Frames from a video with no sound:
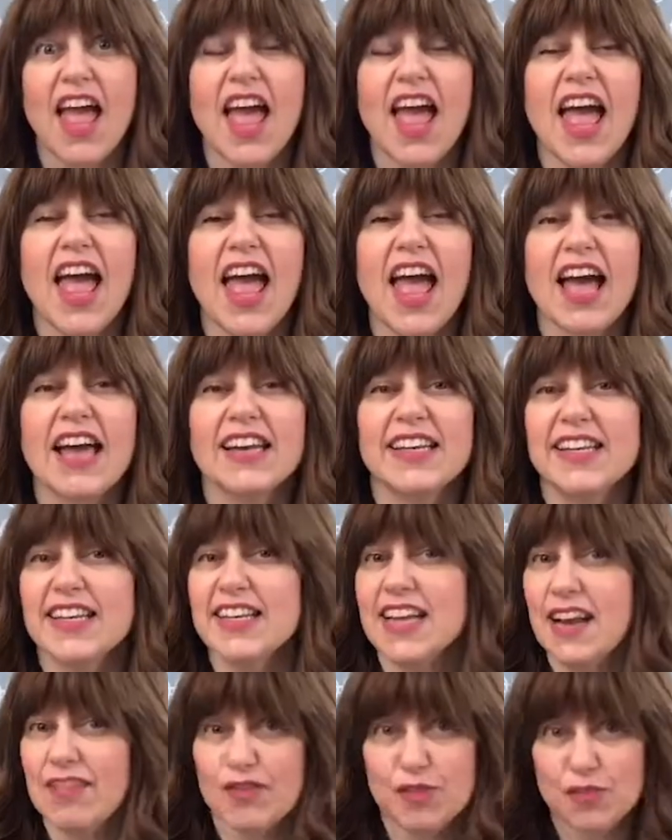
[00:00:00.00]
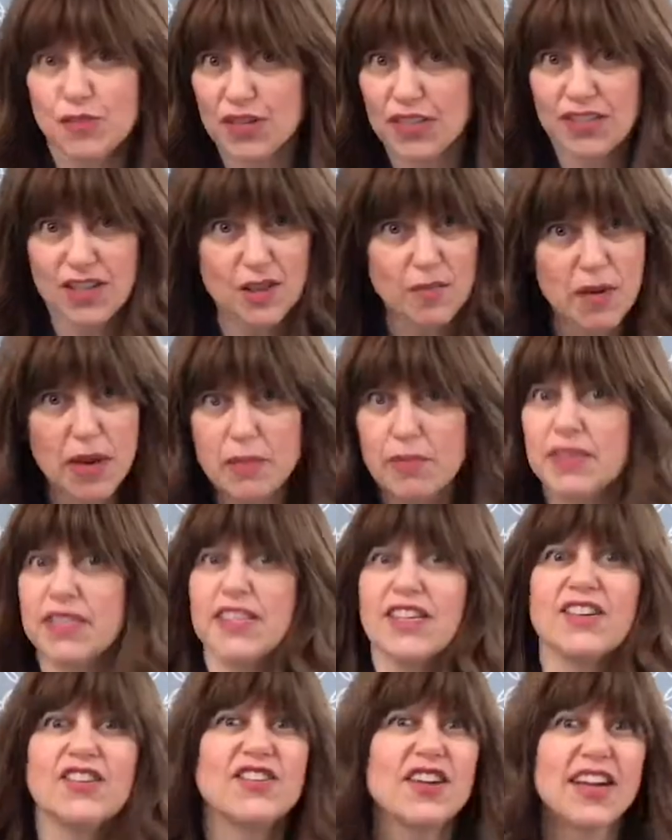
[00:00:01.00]
and didn't have to bring it to the
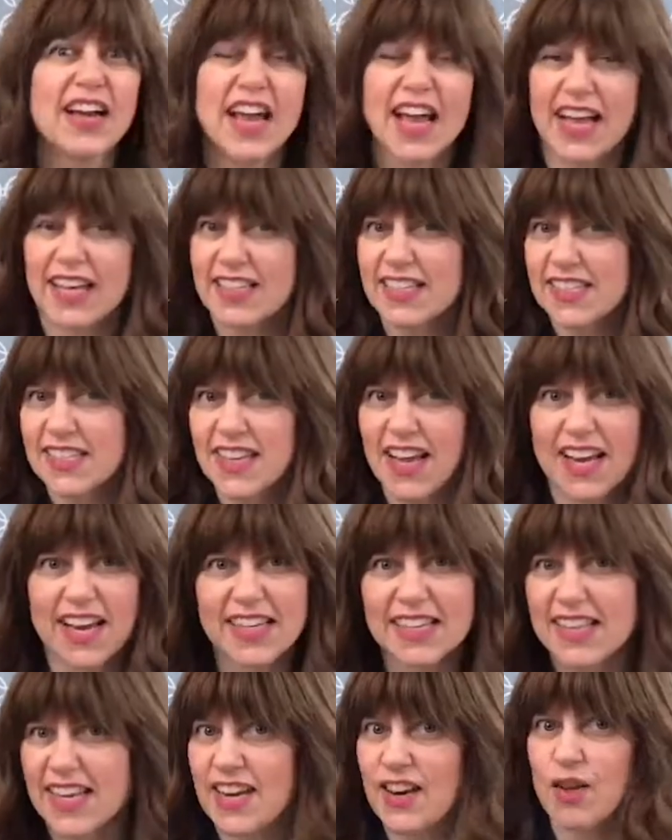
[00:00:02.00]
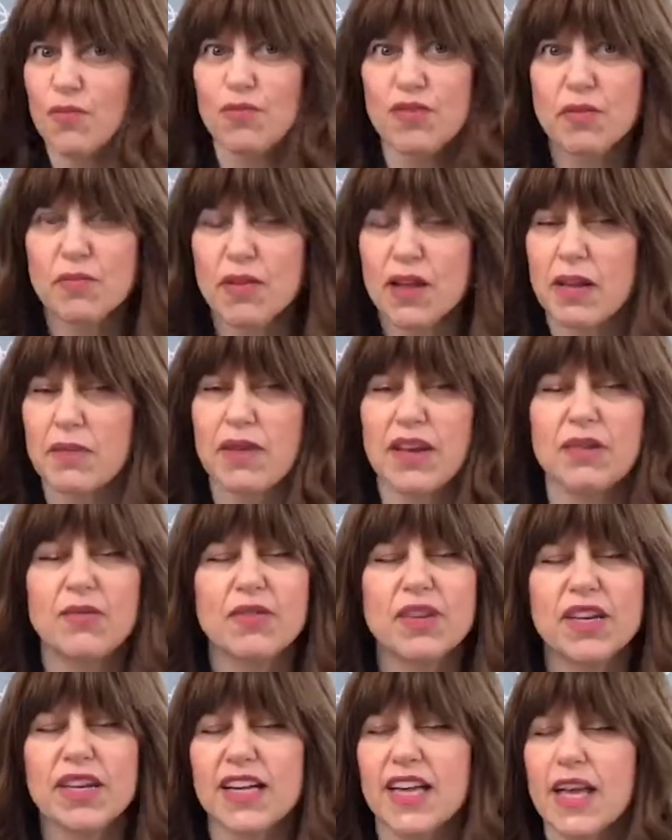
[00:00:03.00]
babysitter and i had to and i stayed home with the baby and
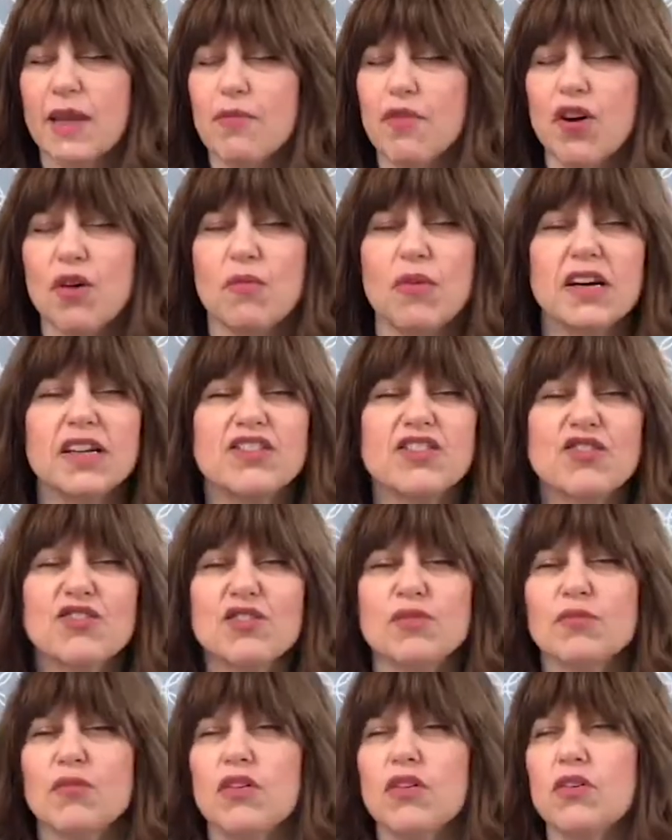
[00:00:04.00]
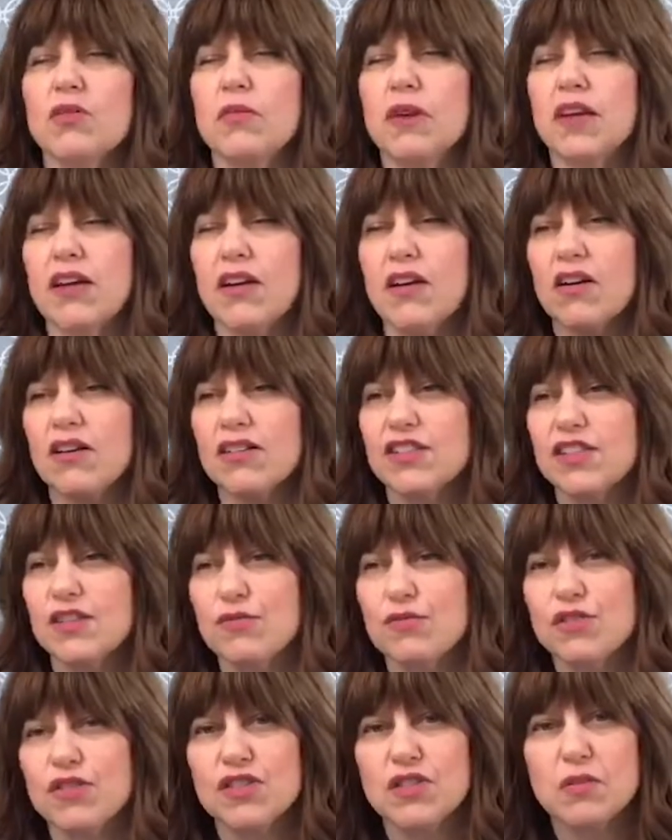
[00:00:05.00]
when he came home i told him oh my gosh it
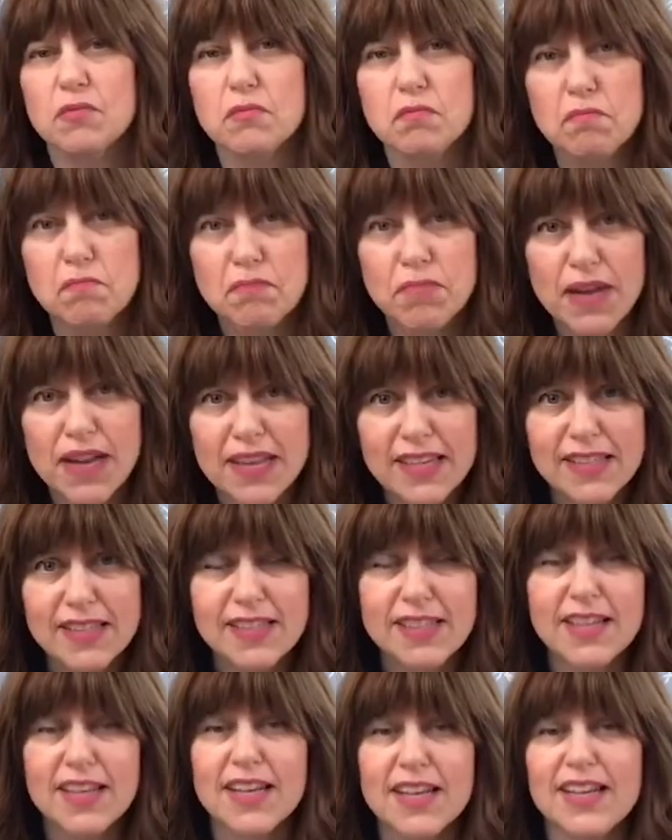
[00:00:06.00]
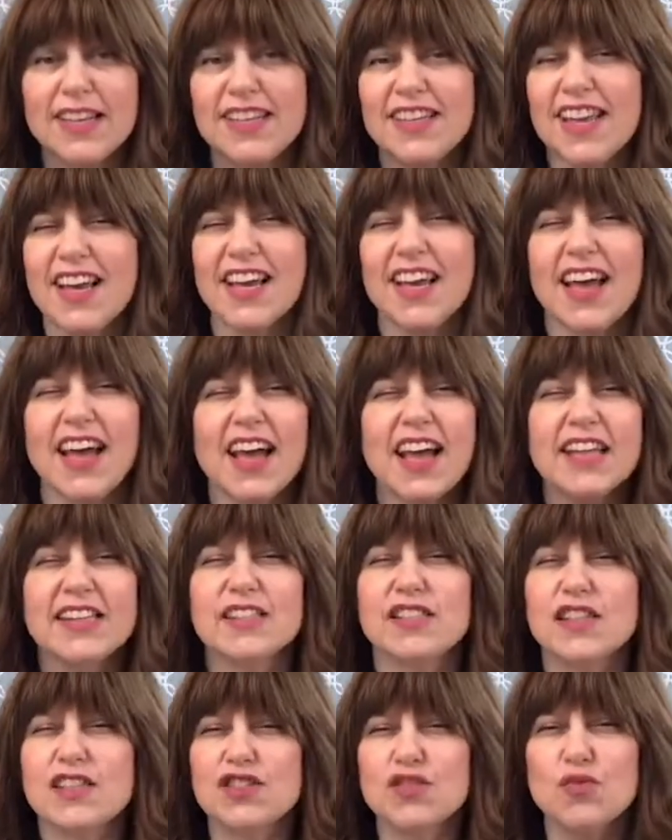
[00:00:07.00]
was the best day i had
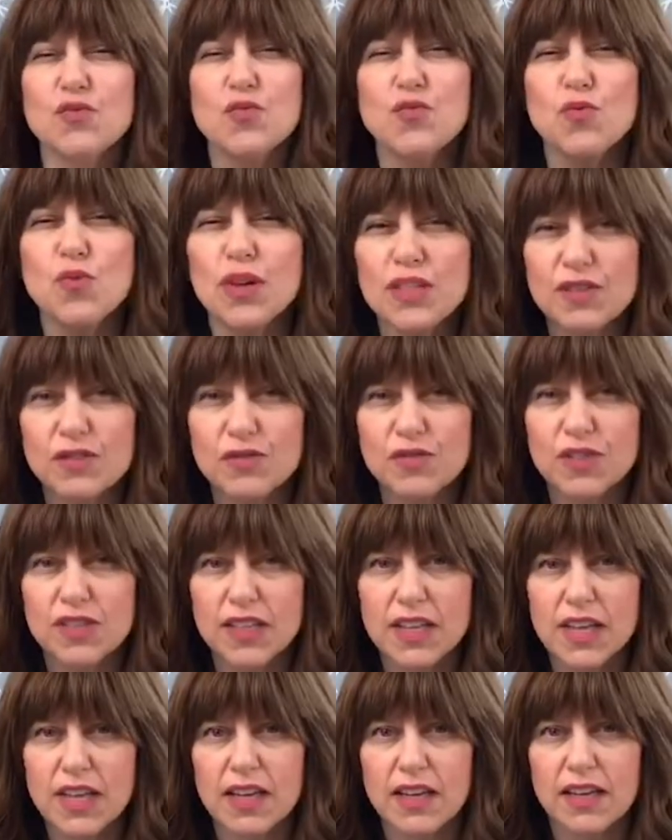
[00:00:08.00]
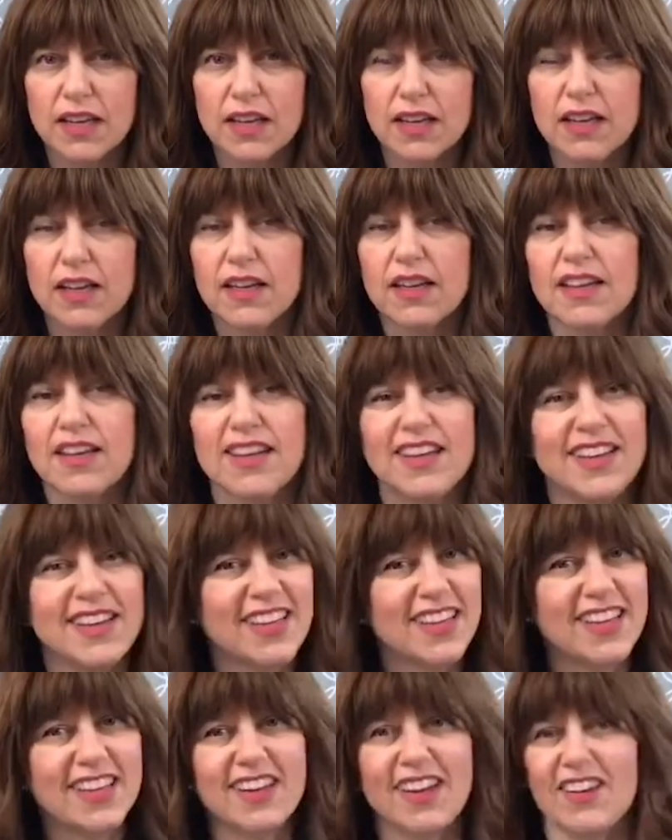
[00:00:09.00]
such a wonderful day
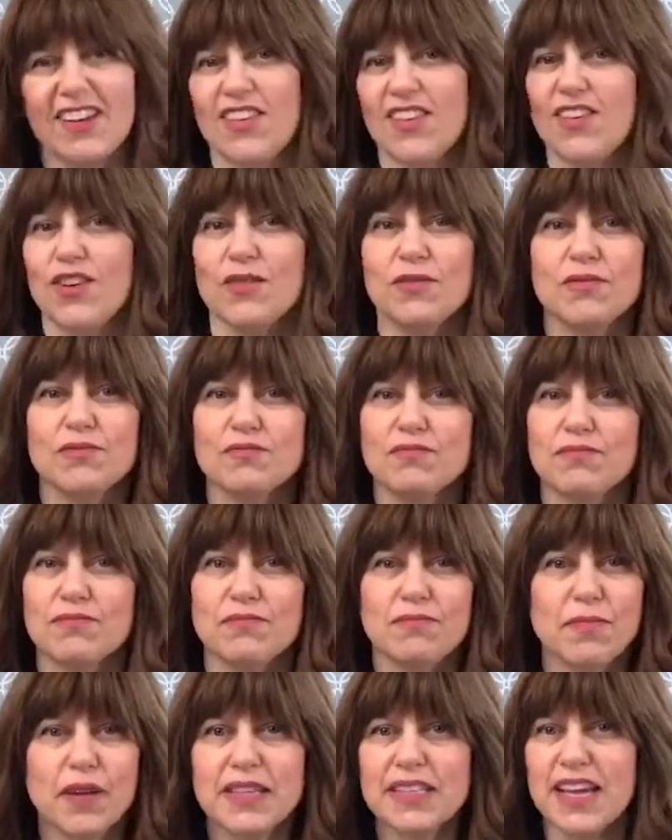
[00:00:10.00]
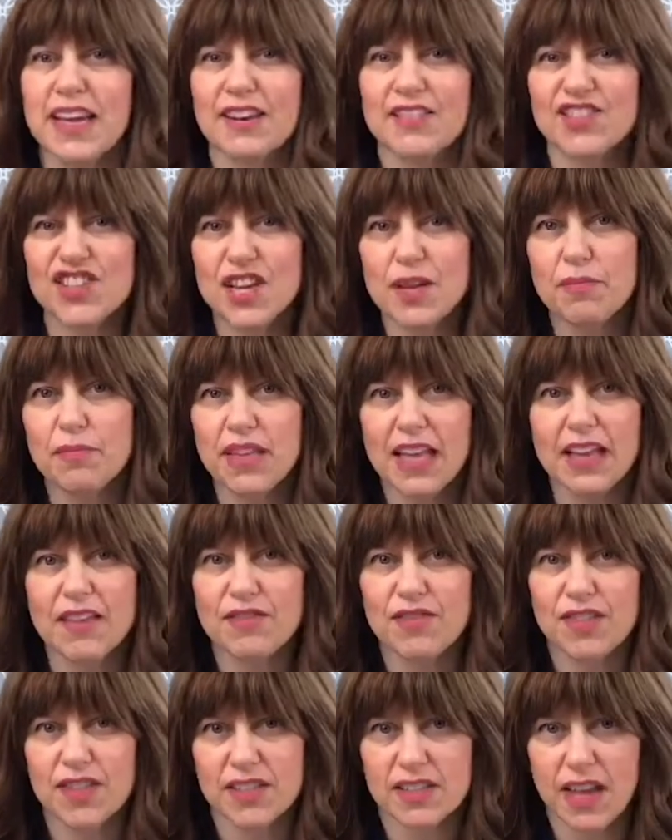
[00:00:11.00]
he got all bent out of shape and
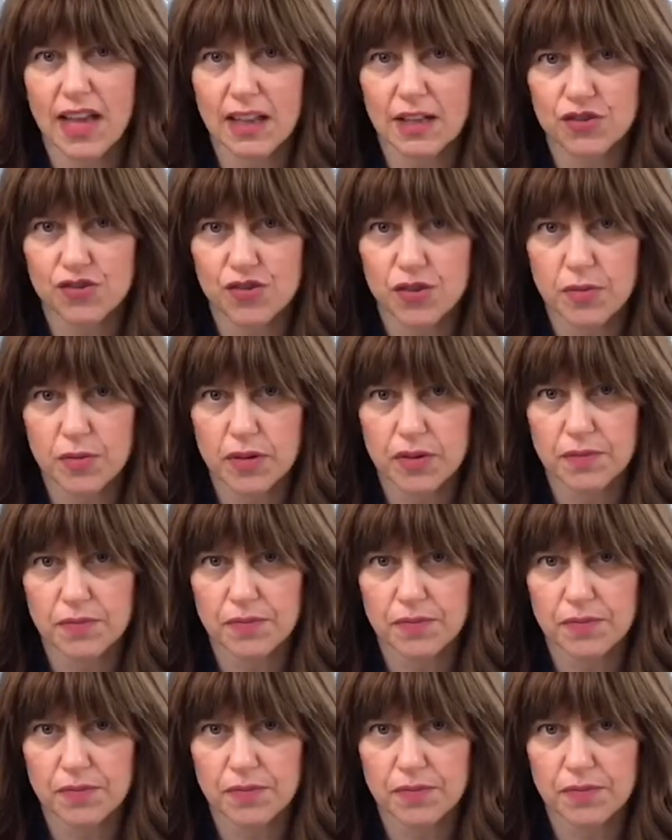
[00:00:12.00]
gave the silent treatment